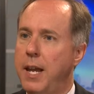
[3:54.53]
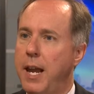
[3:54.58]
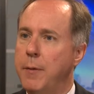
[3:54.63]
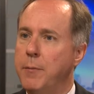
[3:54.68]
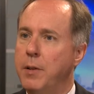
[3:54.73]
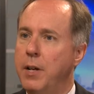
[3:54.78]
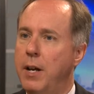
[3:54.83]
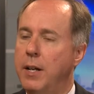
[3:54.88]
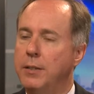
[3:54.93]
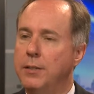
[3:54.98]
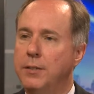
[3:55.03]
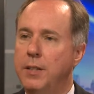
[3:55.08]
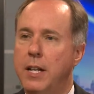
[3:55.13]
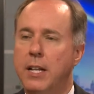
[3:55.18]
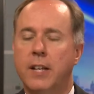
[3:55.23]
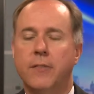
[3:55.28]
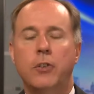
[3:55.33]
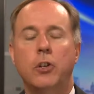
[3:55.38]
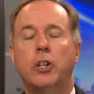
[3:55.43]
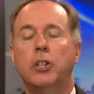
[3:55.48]
came to us
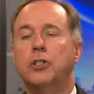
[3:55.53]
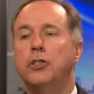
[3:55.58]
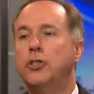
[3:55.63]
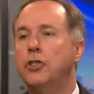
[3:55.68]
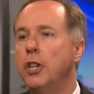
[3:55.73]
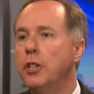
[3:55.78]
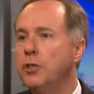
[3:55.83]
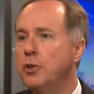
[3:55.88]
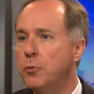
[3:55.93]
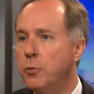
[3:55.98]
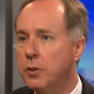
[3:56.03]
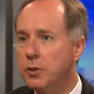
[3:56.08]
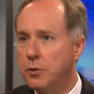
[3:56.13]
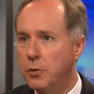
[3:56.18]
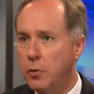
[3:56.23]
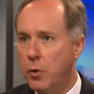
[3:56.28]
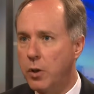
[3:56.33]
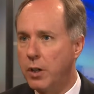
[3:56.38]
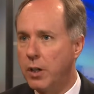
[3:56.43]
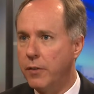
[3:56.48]
saying, if you could just
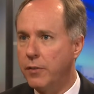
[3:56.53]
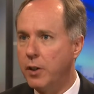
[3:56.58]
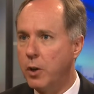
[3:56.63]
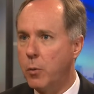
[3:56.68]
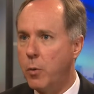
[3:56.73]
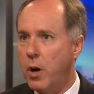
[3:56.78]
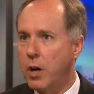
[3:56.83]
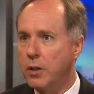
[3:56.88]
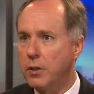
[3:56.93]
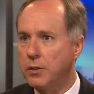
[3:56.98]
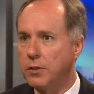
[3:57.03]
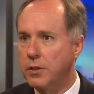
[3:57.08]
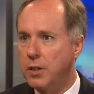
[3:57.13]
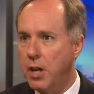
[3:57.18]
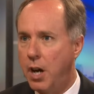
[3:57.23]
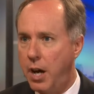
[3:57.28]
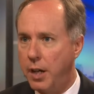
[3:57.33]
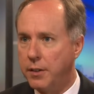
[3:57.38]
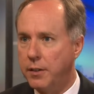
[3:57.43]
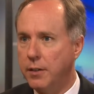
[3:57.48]
restore Governor Walker's
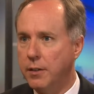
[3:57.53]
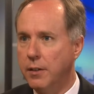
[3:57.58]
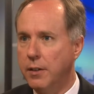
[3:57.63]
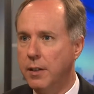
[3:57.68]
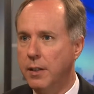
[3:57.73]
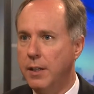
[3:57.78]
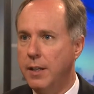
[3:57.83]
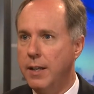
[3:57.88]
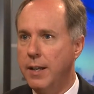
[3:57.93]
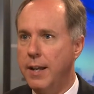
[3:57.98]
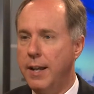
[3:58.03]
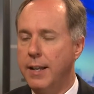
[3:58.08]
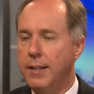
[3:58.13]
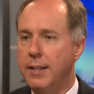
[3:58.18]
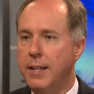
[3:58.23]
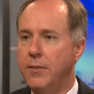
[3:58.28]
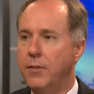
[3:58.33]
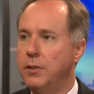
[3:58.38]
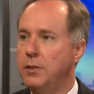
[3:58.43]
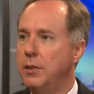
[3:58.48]
cut
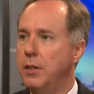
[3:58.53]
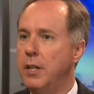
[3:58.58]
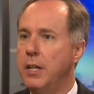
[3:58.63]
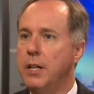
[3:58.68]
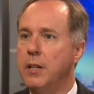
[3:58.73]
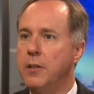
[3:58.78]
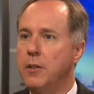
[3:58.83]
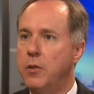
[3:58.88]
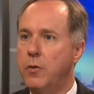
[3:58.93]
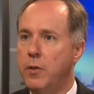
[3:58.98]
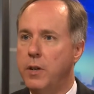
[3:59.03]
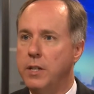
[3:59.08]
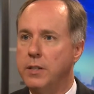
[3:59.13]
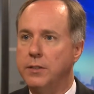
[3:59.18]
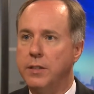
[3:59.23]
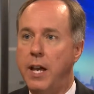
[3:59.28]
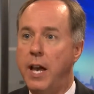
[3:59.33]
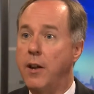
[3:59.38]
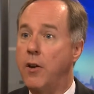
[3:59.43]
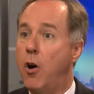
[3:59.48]
and give us an
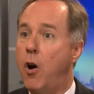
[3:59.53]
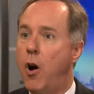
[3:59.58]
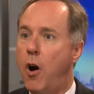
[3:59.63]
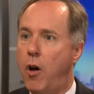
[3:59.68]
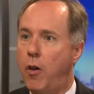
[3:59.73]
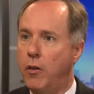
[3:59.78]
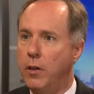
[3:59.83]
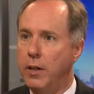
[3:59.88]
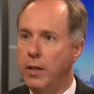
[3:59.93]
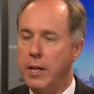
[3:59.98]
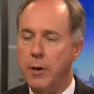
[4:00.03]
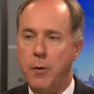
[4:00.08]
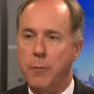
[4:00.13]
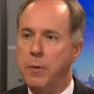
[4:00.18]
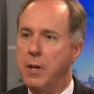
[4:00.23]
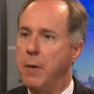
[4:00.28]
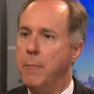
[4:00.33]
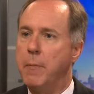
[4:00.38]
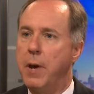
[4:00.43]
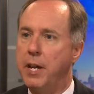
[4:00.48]
increase at all, it
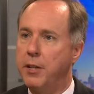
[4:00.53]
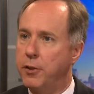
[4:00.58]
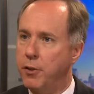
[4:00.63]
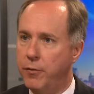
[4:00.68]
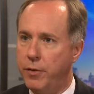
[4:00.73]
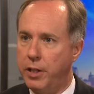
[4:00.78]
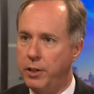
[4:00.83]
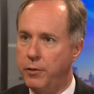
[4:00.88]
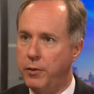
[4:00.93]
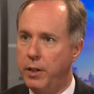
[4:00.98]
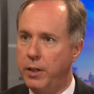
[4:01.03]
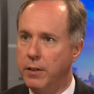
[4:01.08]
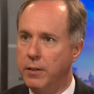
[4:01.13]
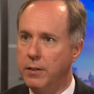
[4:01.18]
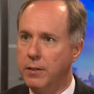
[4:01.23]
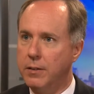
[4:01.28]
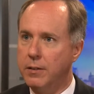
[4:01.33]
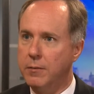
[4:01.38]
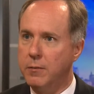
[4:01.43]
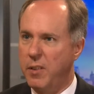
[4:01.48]
would be a major victory.
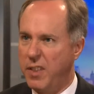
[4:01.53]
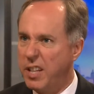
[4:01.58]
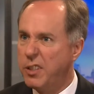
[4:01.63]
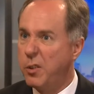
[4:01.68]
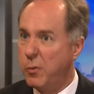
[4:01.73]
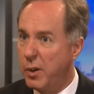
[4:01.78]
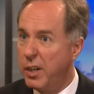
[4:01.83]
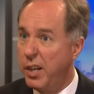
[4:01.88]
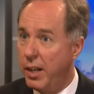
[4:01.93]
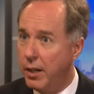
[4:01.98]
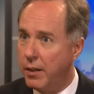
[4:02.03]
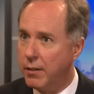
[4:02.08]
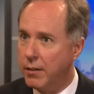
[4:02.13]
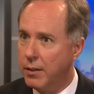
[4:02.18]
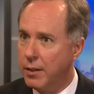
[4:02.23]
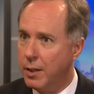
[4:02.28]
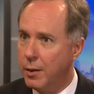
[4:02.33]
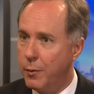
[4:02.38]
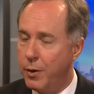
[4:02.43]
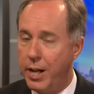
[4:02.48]
Well, that's what we did.
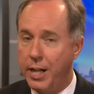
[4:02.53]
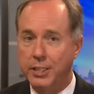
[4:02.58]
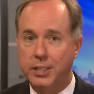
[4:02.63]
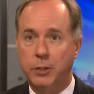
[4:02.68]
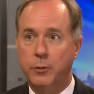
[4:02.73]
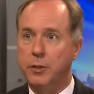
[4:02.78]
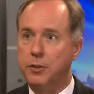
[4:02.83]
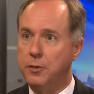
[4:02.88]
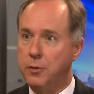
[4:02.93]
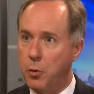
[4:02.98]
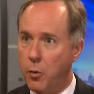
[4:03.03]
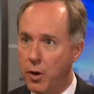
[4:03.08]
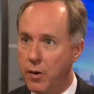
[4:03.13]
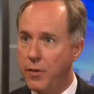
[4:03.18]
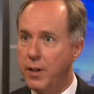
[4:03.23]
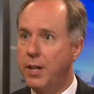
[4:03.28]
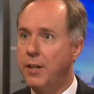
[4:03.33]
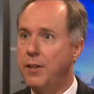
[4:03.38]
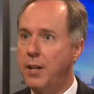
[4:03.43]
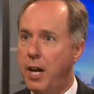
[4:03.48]
We actually
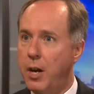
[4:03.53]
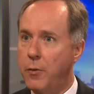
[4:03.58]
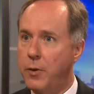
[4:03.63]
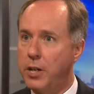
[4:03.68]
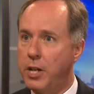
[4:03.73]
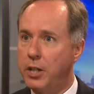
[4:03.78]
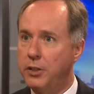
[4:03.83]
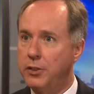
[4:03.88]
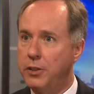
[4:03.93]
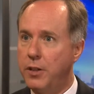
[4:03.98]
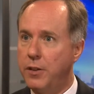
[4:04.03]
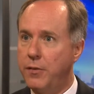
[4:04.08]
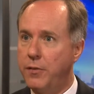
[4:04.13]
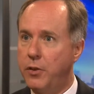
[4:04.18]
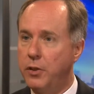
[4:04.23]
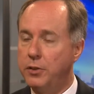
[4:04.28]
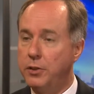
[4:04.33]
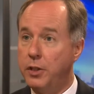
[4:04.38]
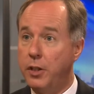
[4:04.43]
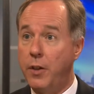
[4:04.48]
restored the entire reduction in the
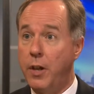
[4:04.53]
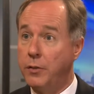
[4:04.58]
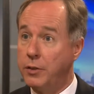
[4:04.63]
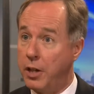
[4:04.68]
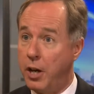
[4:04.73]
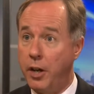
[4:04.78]
first year. That was